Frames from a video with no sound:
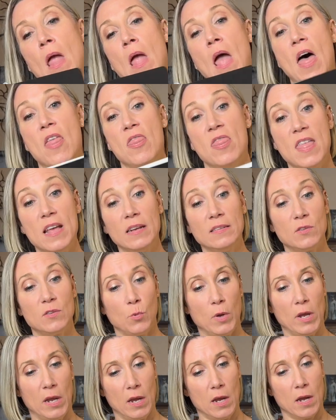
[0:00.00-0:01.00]
This
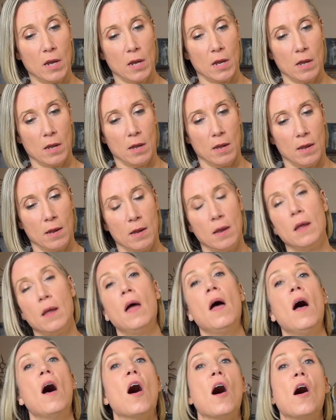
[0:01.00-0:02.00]
week,
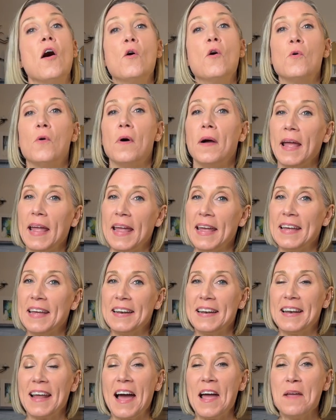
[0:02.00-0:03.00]
oh,
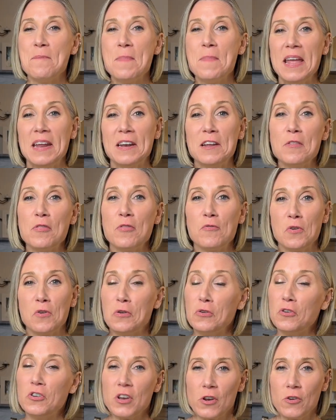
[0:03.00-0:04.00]
and I made it
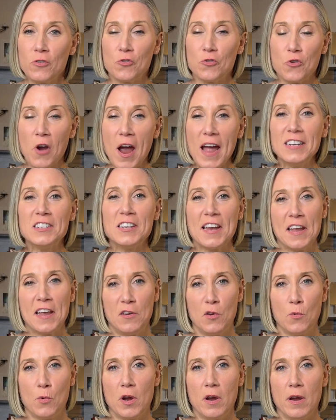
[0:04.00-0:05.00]
through dry
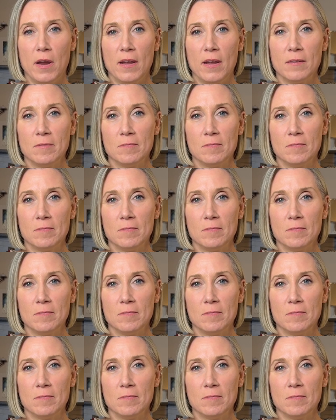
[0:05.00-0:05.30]
January.